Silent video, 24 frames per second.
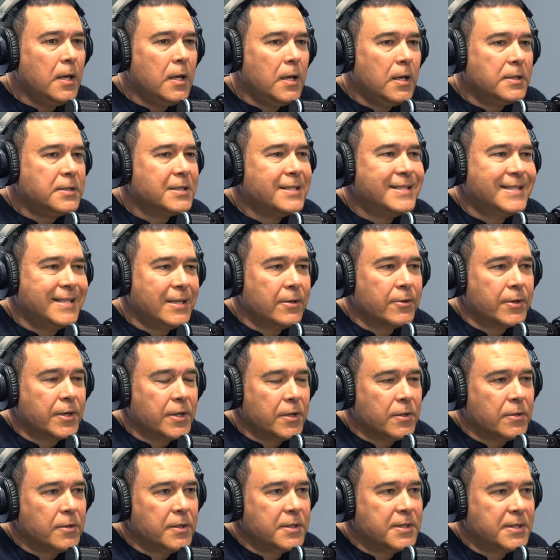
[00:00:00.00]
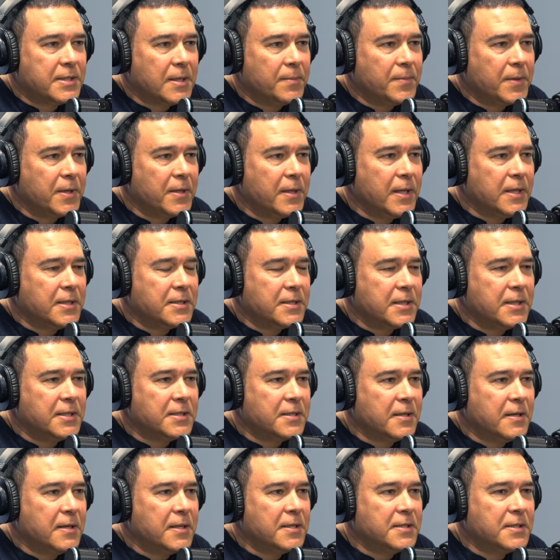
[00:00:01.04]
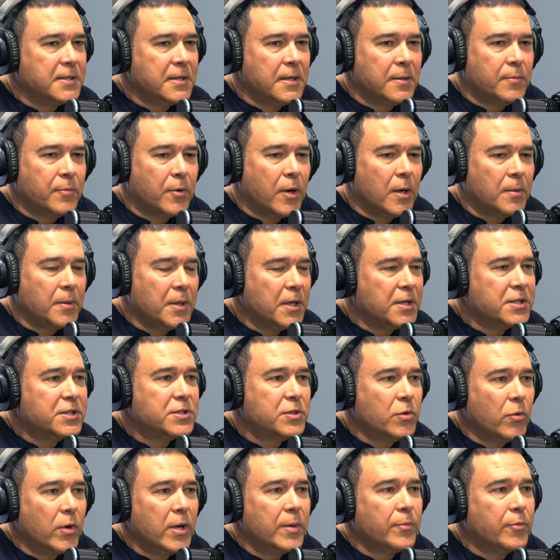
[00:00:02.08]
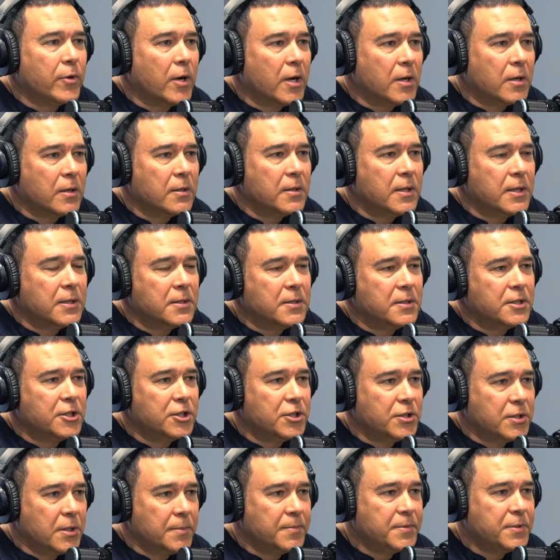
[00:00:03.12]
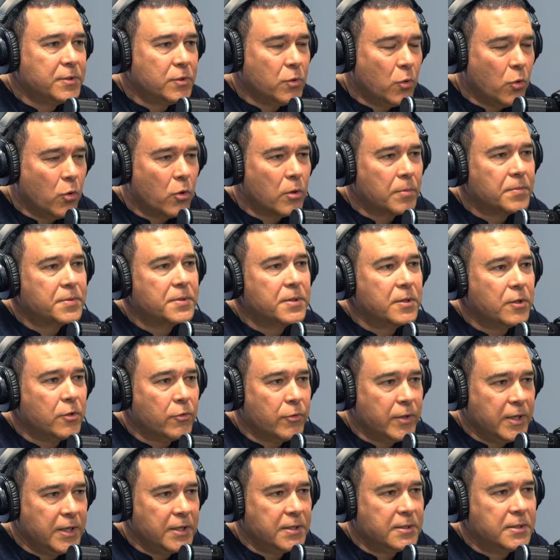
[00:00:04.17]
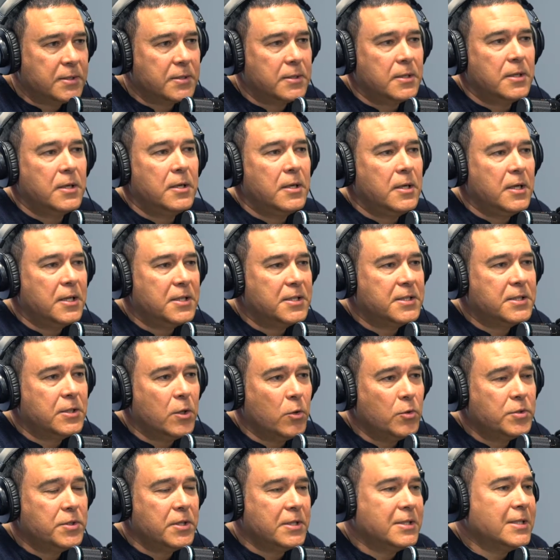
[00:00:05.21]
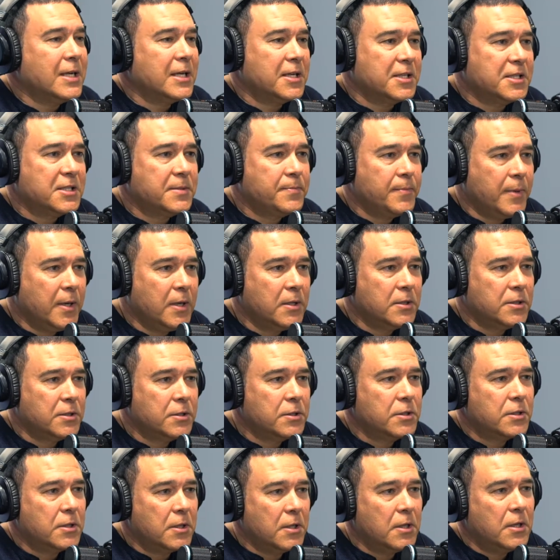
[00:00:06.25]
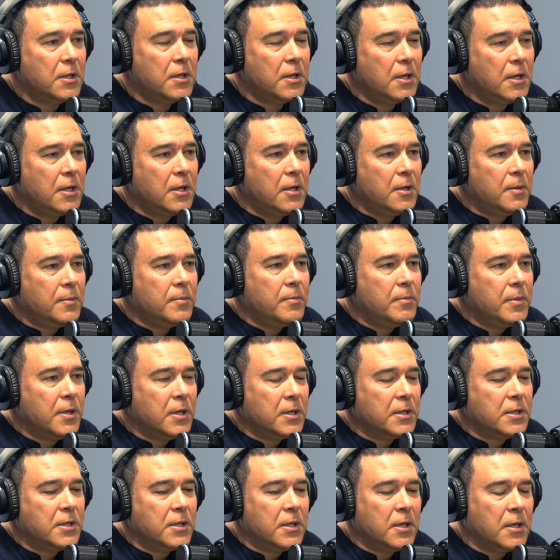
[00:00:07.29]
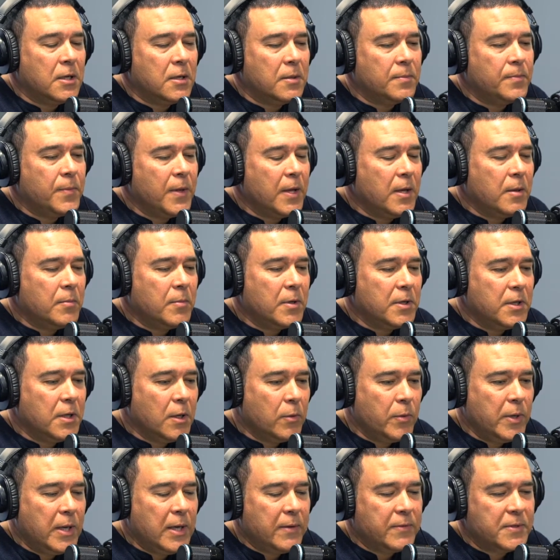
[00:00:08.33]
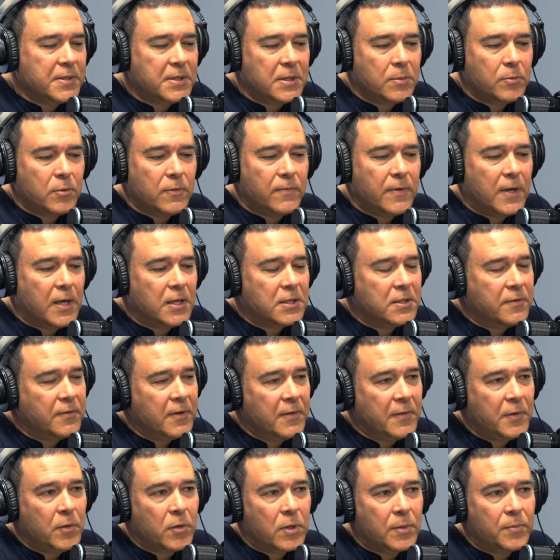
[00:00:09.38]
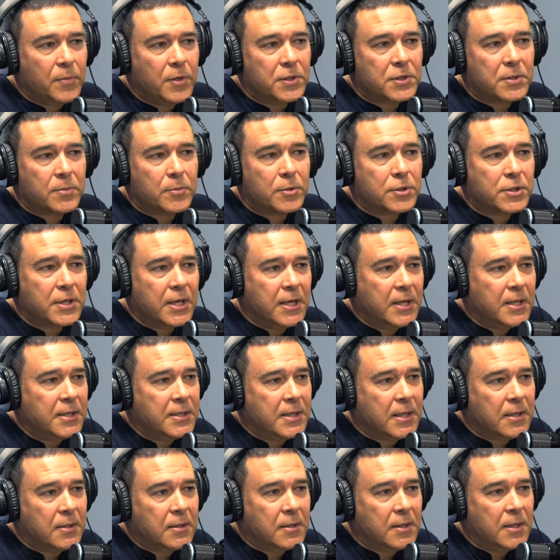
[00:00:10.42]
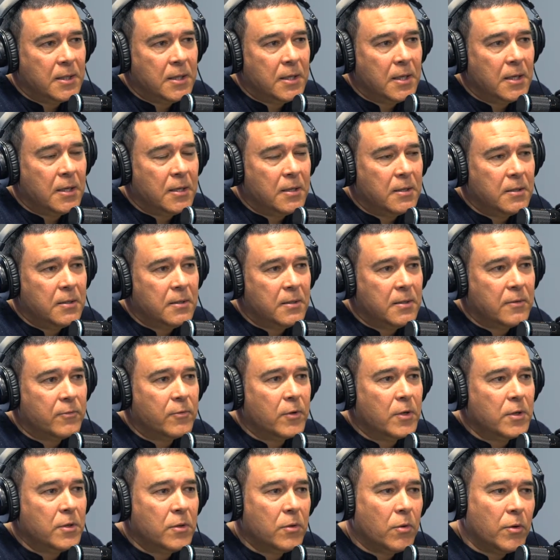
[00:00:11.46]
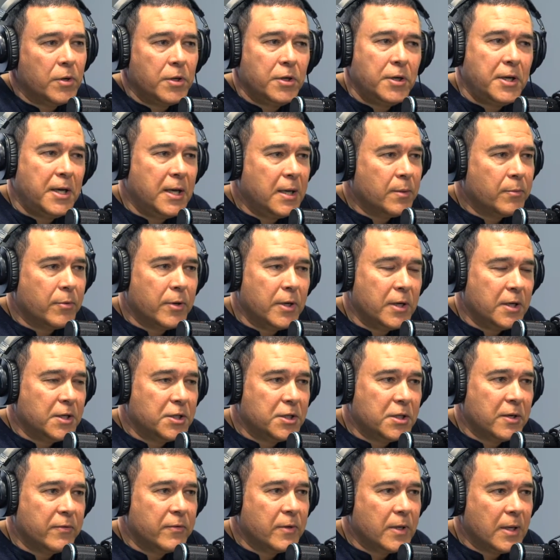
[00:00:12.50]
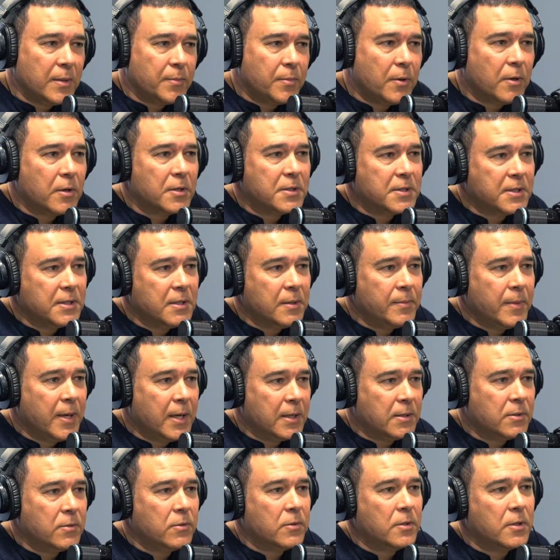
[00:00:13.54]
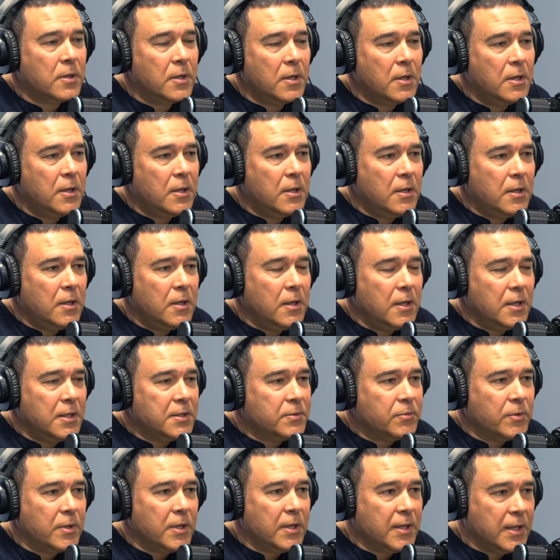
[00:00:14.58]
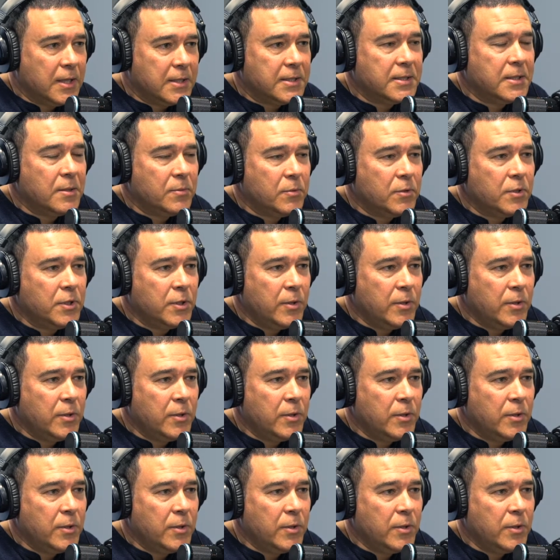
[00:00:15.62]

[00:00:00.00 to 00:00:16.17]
It's a cereal. It's something that's it's a it's a probably a soy product that just, okay, absorbs grease. It soaks. It's like a sponge. Oh, okay. But uh, but you know, we have a simple philosophy. If you want to push a Mercedes out the uh, the front door, you can't bring in Chevrolet parts in the back door. Yeah, and it's really that simple.